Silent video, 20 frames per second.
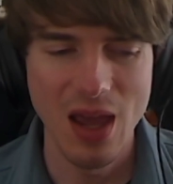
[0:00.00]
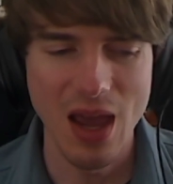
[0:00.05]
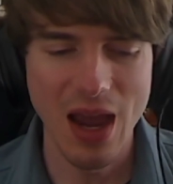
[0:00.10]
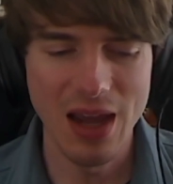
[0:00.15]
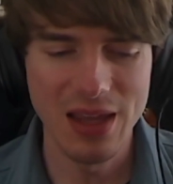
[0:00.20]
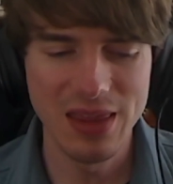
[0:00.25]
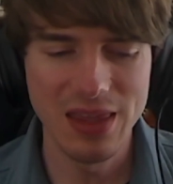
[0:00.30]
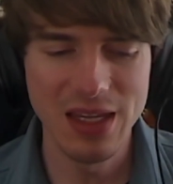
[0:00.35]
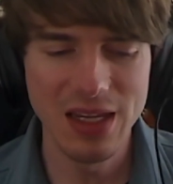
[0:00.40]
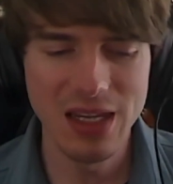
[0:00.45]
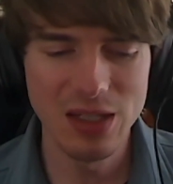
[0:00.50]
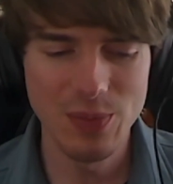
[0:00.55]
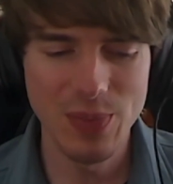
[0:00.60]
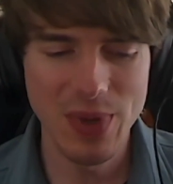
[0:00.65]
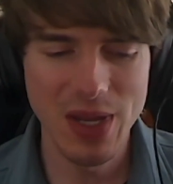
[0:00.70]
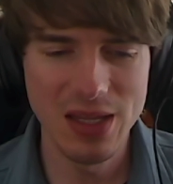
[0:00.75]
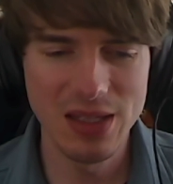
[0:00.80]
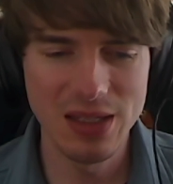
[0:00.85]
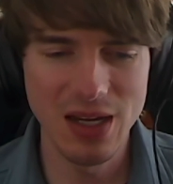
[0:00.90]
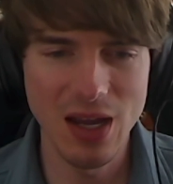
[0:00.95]
I think it
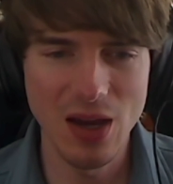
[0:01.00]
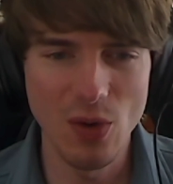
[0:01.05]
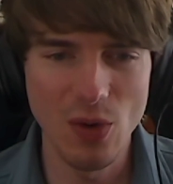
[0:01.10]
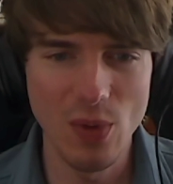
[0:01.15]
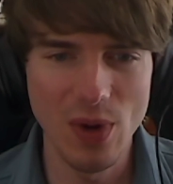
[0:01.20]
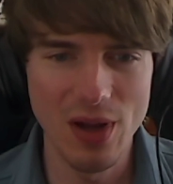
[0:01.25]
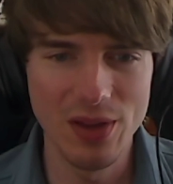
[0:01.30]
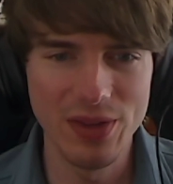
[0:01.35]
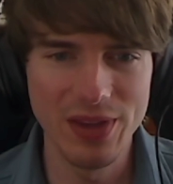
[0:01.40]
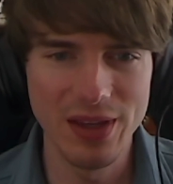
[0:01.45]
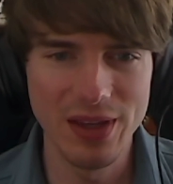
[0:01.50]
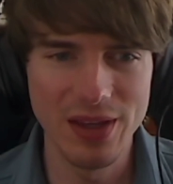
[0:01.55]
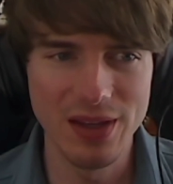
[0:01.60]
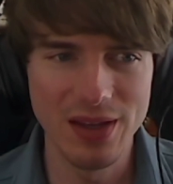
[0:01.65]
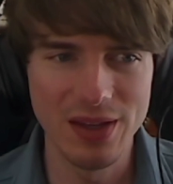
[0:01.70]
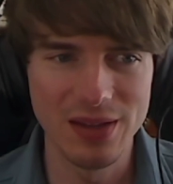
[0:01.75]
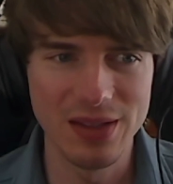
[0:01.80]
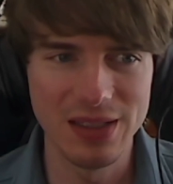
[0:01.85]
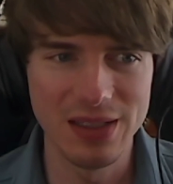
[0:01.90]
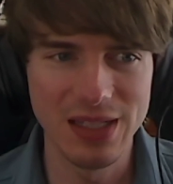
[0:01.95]
depends on how well
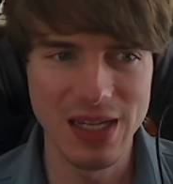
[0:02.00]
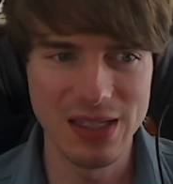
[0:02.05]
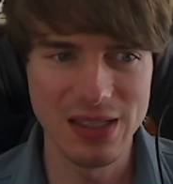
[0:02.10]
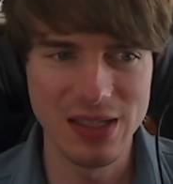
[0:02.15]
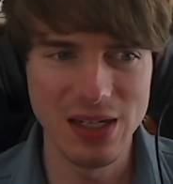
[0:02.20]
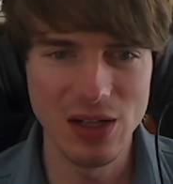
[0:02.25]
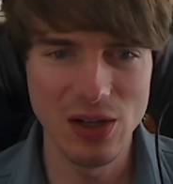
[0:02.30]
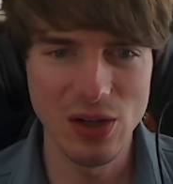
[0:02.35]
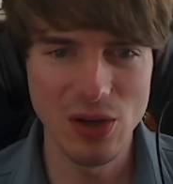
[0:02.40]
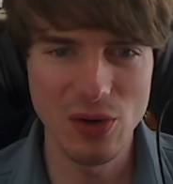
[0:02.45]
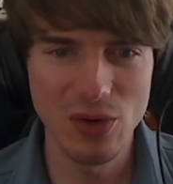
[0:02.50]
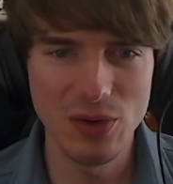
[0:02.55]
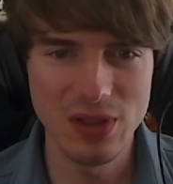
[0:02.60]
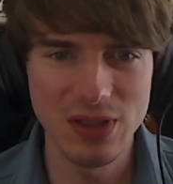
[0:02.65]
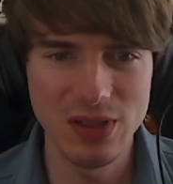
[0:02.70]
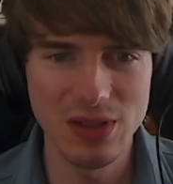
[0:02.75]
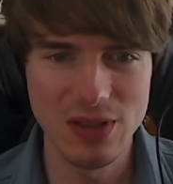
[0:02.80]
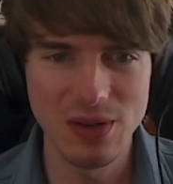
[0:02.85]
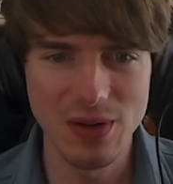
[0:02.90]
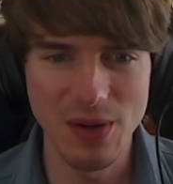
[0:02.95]
the testing
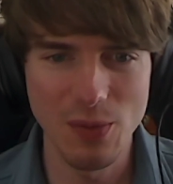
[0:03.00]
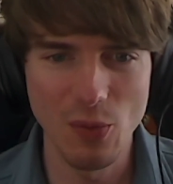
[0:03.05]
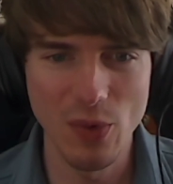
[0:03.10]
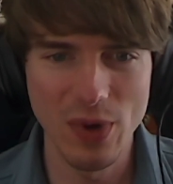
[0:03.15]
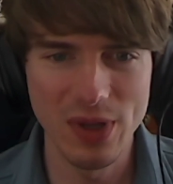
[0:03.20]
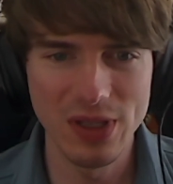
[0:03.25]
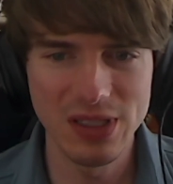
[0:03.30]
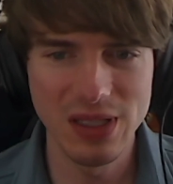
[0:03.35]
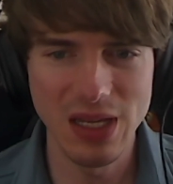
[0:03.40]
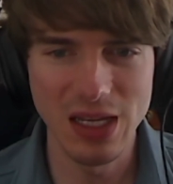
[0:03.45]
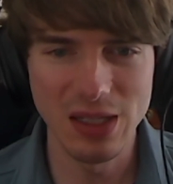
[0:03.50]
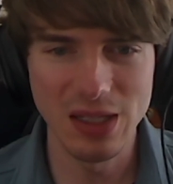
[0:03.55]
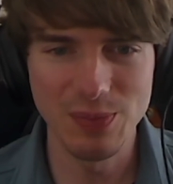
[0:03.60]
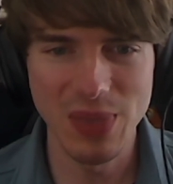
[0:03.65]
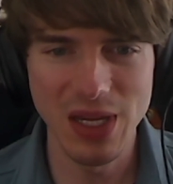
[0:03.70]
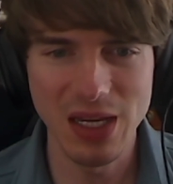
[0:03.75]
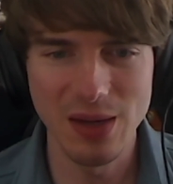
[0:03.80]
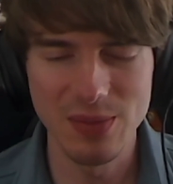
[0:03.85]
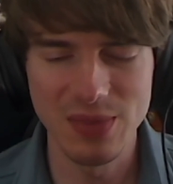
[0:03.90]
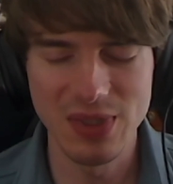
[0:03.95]
goes once it
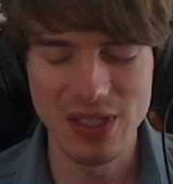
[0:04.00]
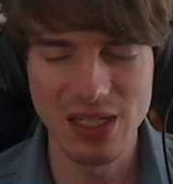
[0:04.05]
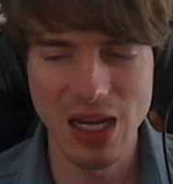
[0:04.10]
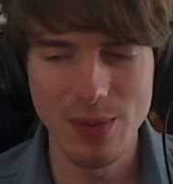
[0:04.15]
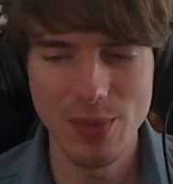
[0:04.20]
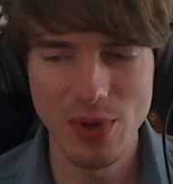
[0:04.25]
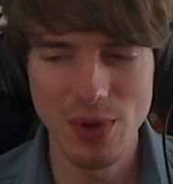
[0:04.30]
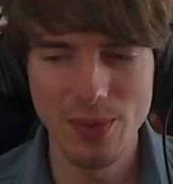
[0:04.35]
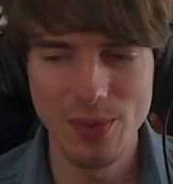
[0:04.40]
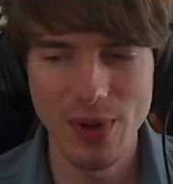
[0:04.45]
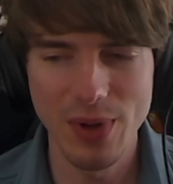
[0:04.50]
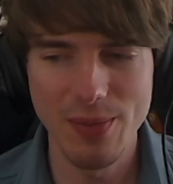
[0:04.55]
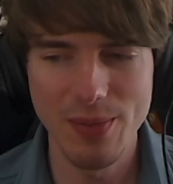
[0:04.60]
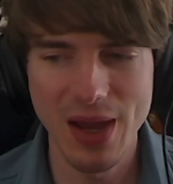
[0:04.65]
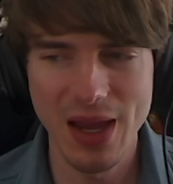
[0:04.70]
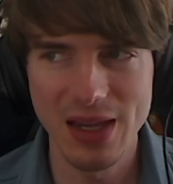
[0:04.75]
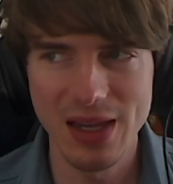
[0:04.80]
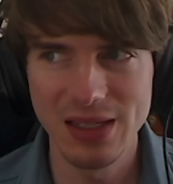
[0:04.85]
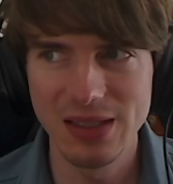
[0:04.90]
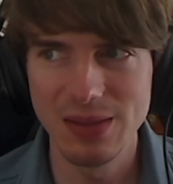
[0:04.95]
becomes stable. But
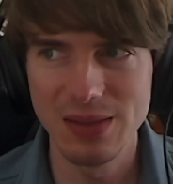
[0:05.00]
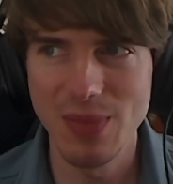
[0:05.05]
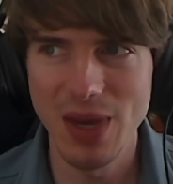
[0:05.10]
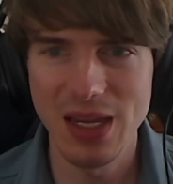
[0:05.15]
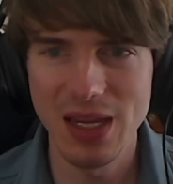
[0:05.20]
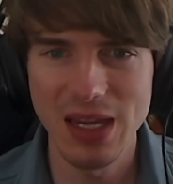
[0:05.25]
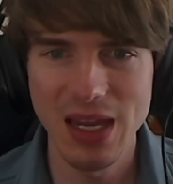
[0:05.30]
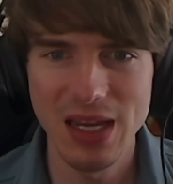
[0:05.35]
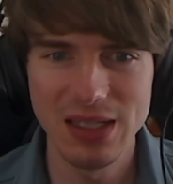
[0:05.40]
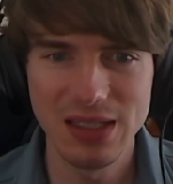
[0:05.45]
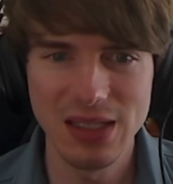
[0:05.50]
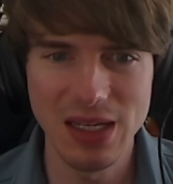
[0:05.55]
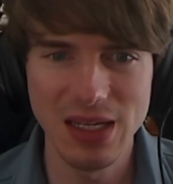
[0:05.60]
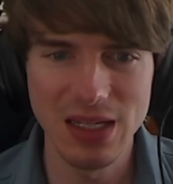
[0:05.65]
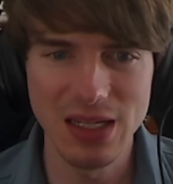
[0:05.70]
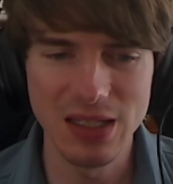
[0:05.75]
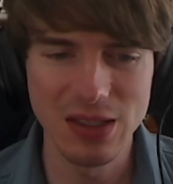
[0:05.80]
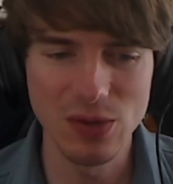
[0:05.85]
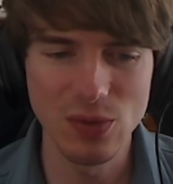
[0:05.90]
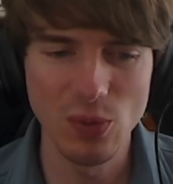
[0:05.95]
my guess
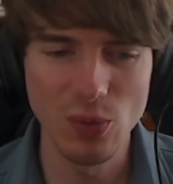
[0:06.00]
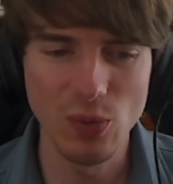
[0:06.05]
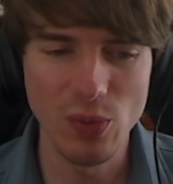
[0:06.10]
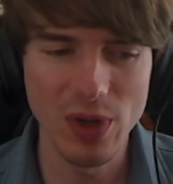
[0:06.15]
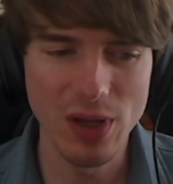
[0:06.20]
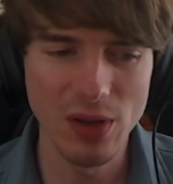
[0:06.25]
is